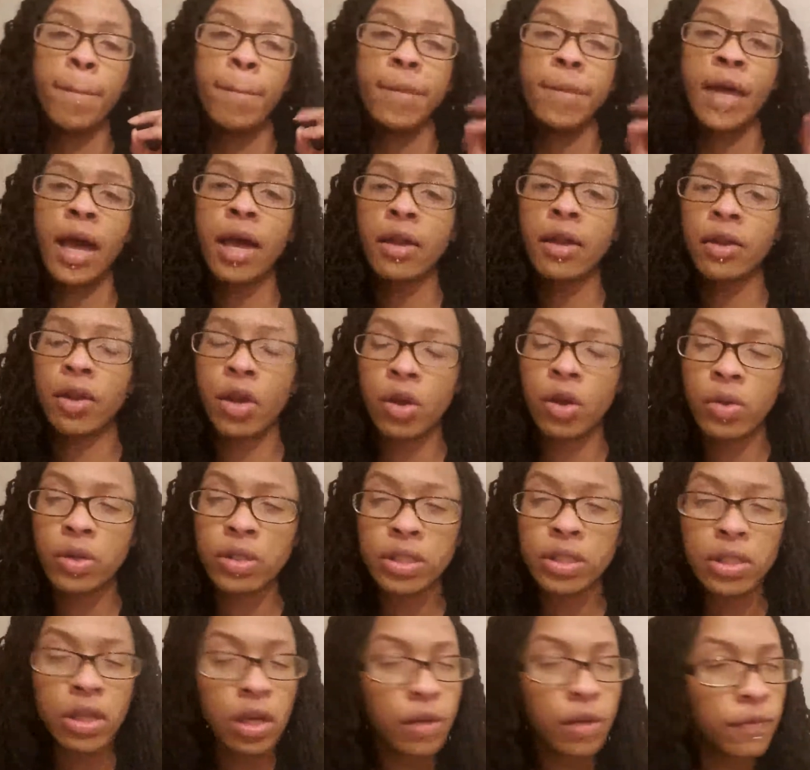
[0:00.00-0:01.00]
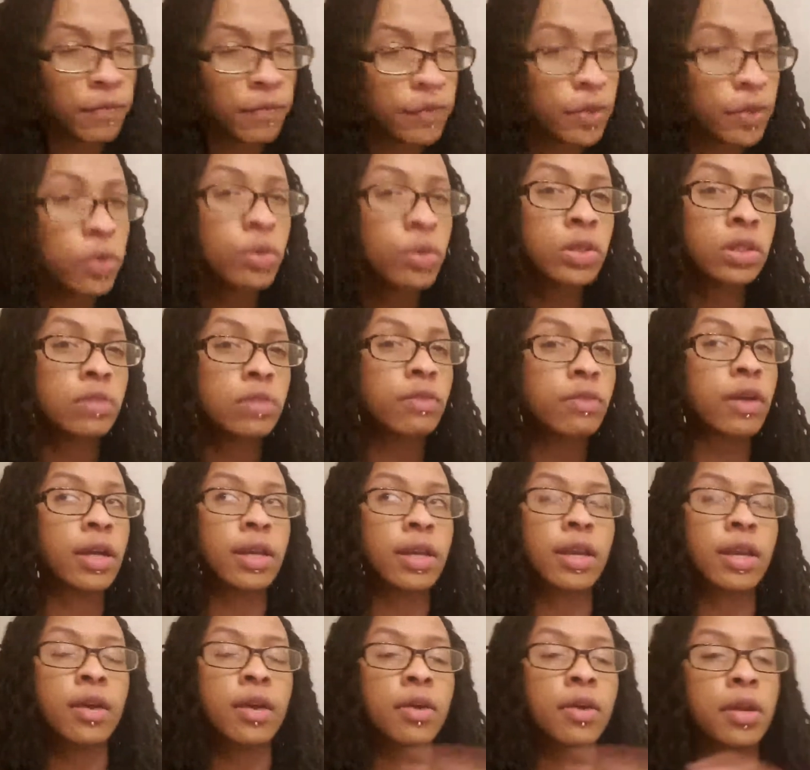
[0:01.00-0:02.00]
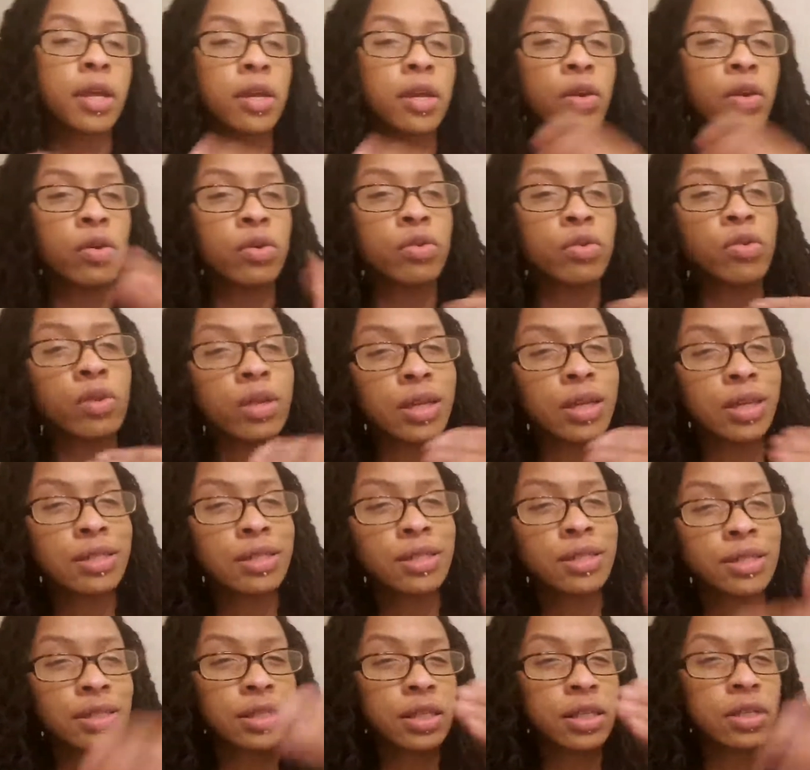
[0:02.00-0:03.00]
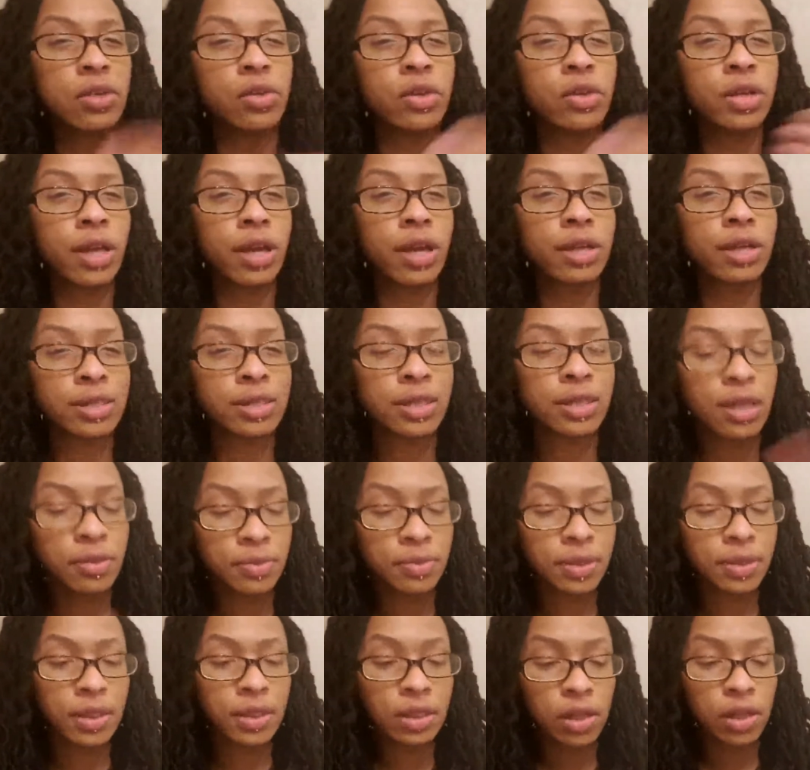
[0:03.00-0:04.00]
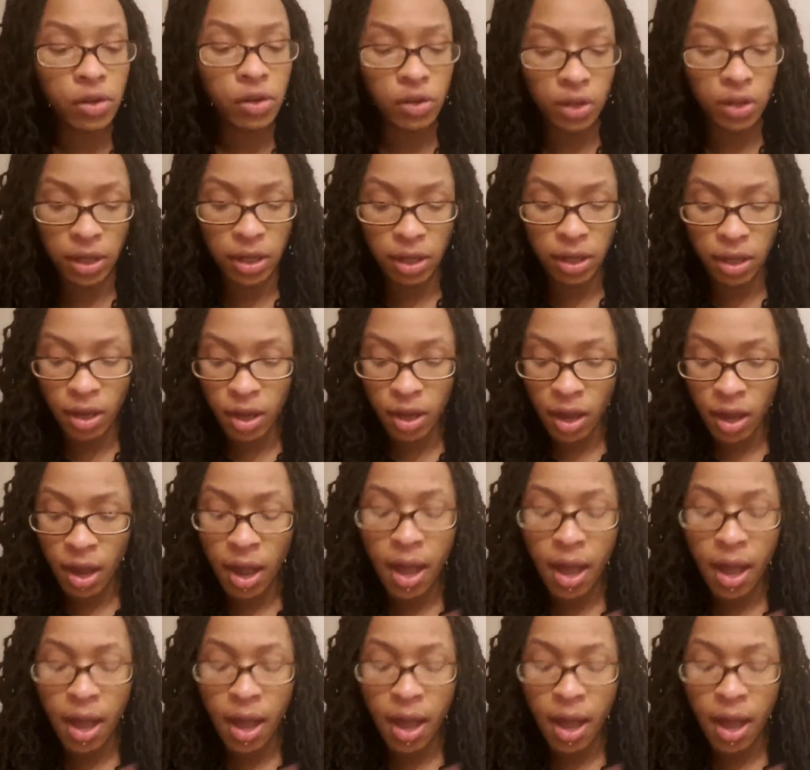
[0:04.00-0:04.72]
I know it's confusing right now, and I know you can't see your next steps clearly.